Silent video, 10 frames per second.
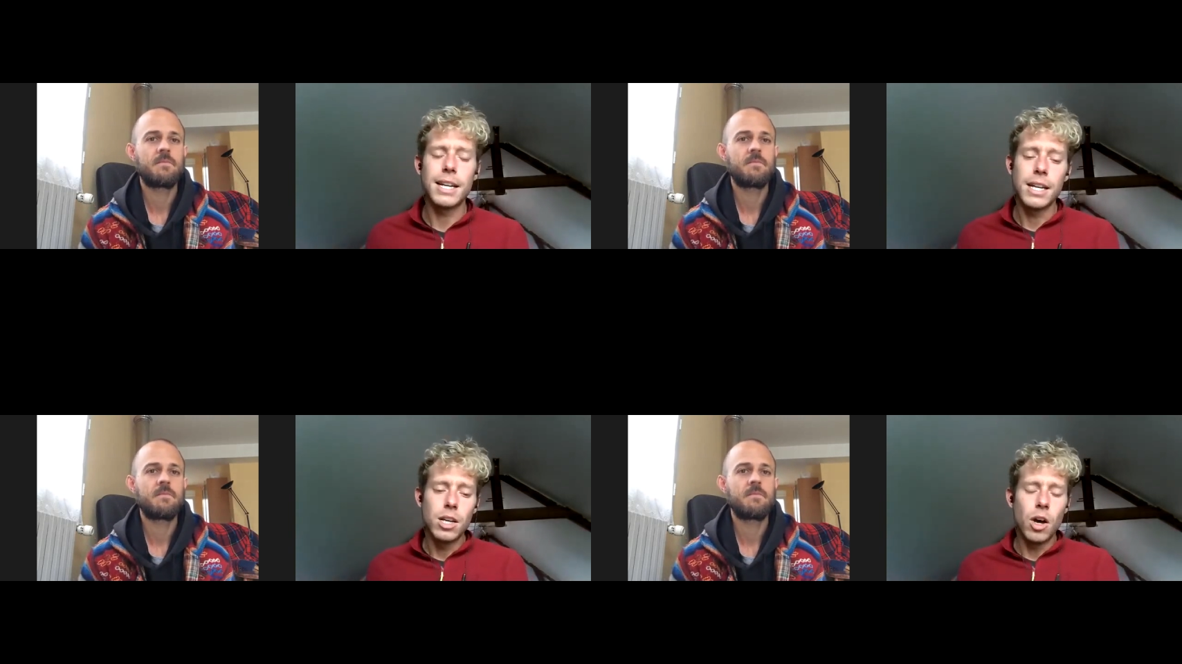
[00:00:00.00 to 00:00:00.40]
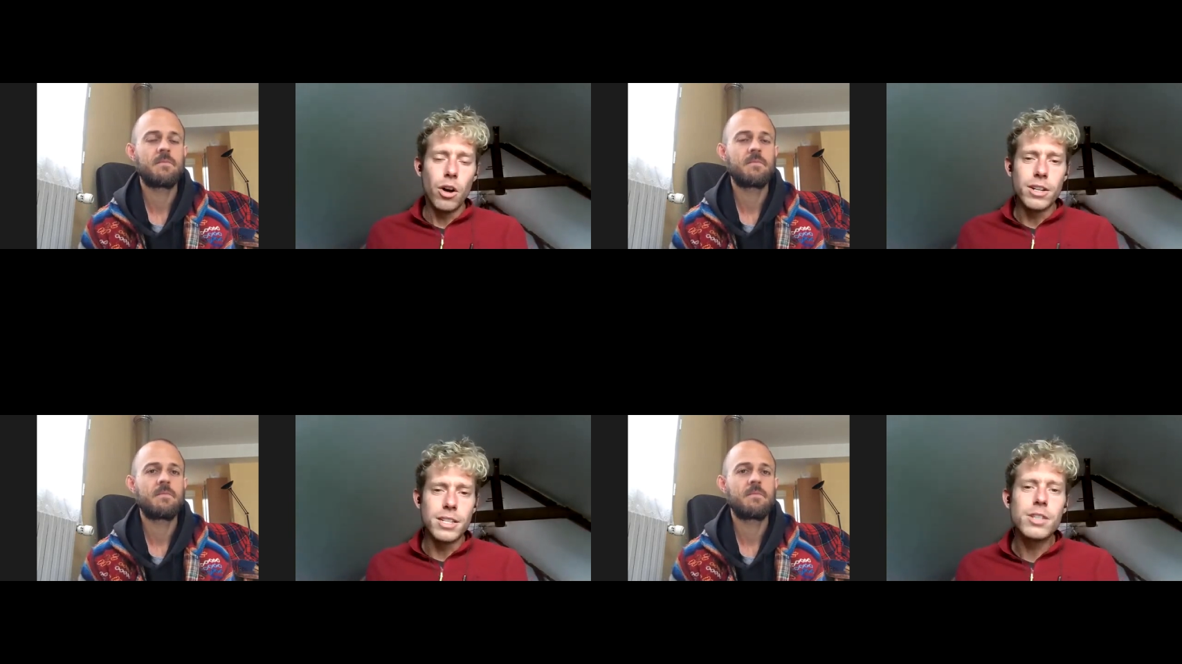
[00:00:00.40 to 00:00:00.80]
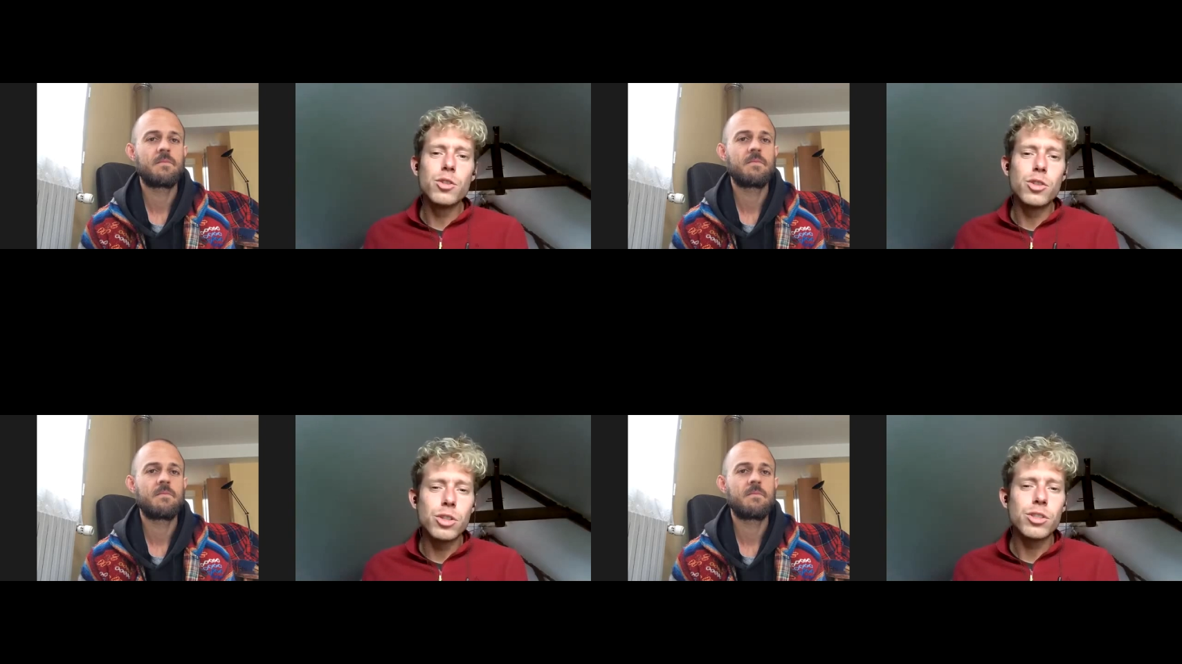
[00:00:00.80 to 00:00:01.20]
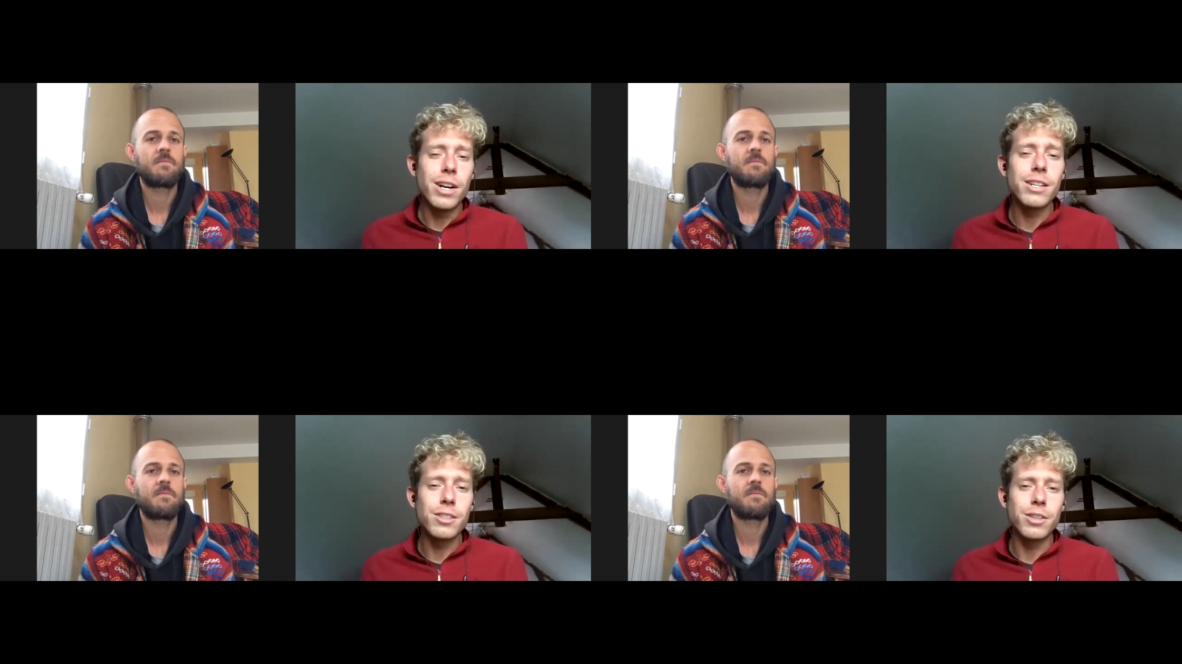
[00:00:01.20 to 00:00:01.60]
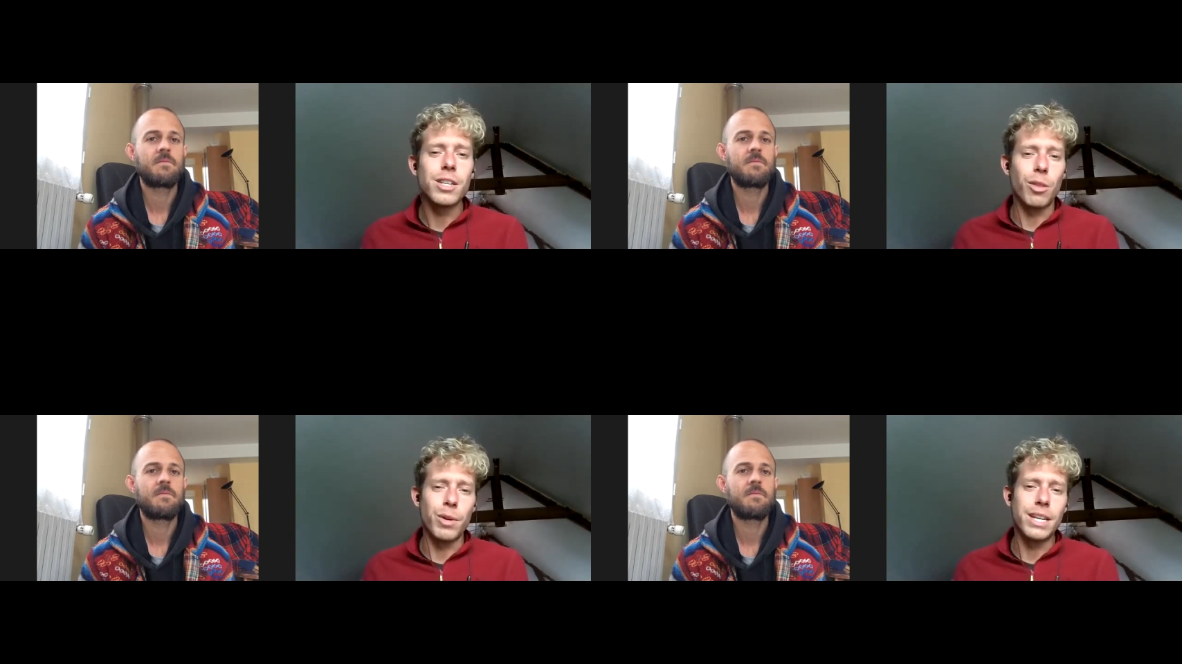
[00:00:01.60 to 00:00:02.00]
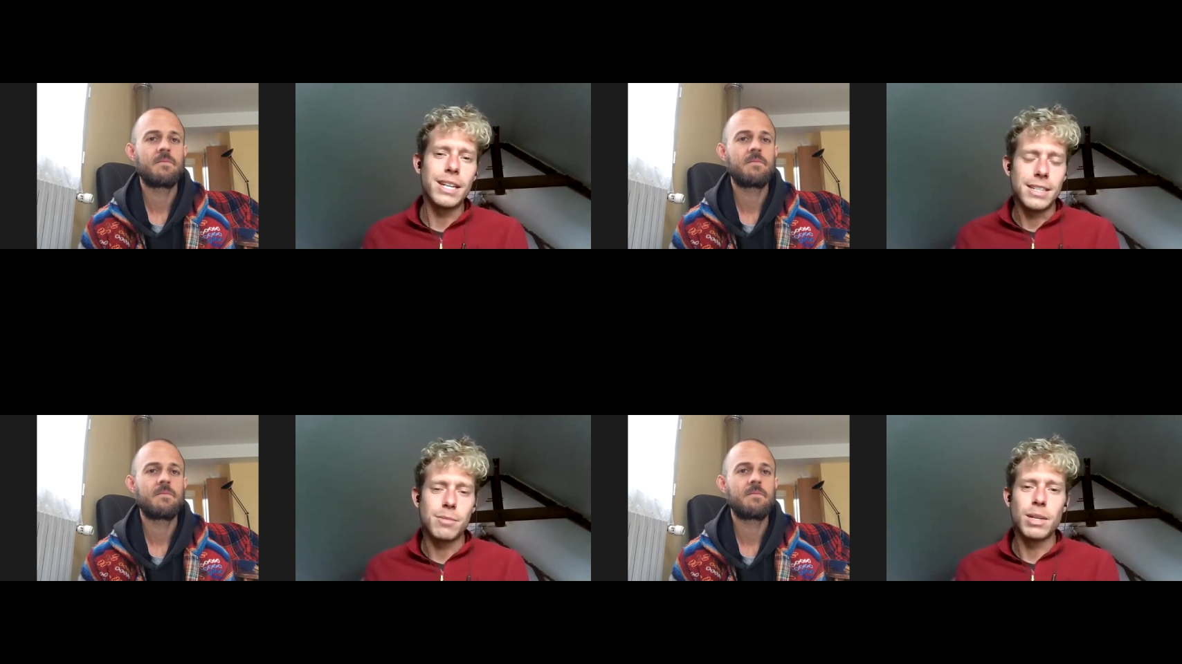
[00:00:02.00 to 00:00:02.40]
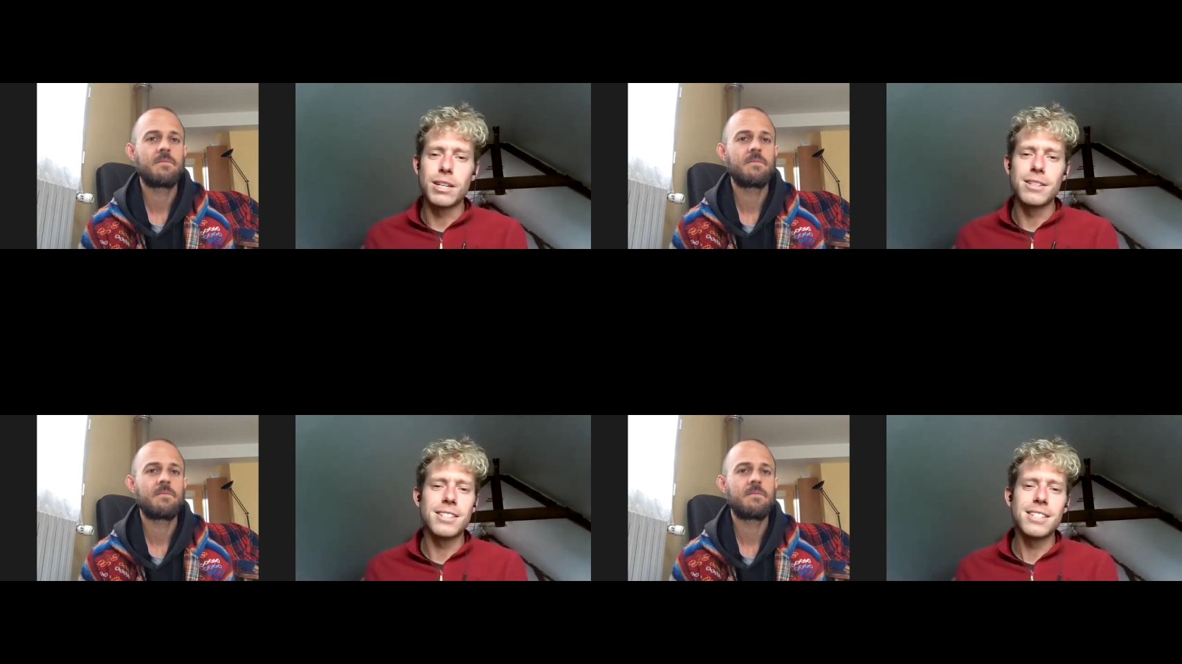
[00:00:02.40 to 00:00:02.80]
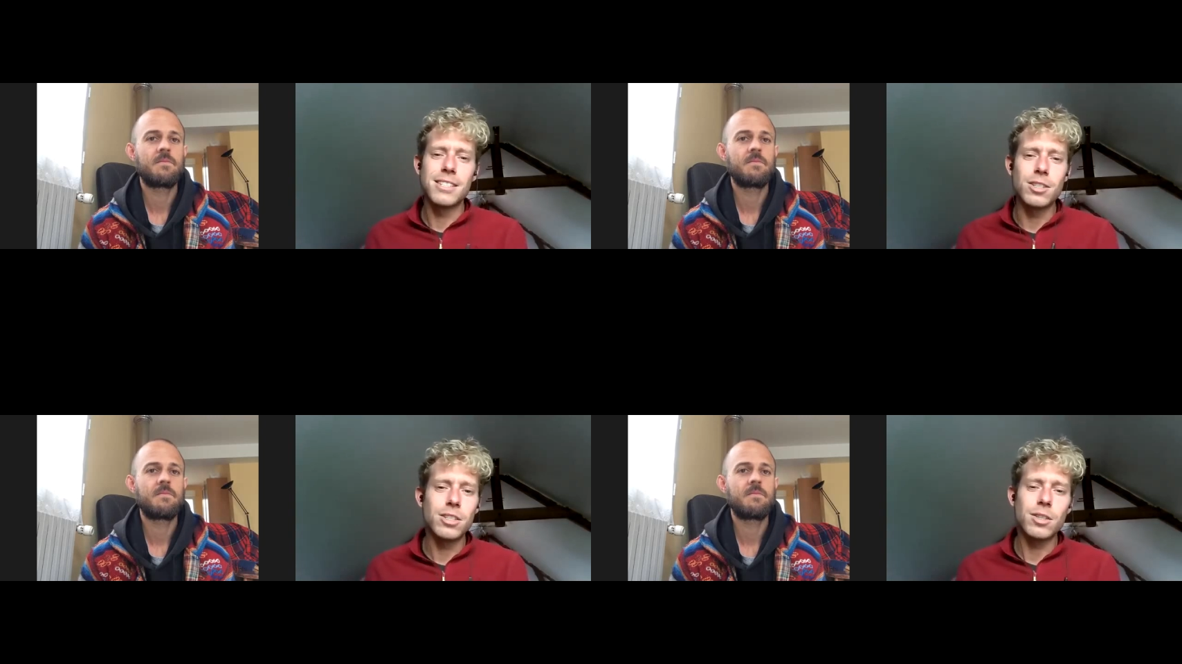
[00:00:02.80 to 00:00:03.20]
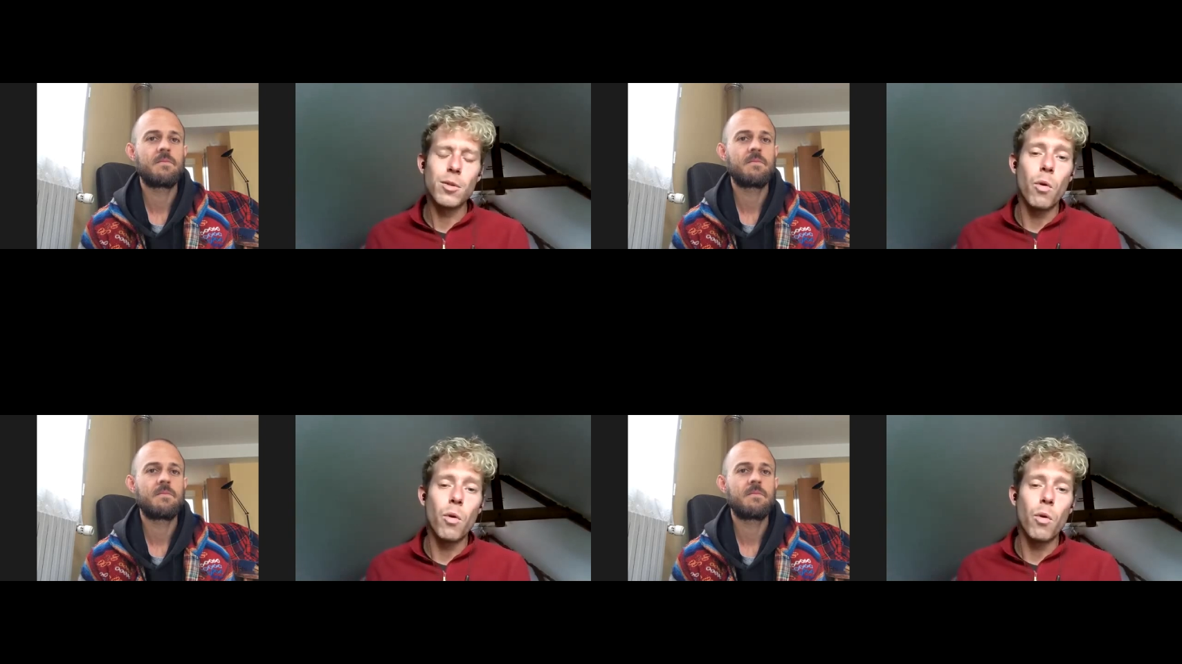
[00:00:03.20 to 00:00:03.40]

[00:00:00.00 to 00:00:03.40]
Speaker 1: Like honestly, you should try to do it three days because it's just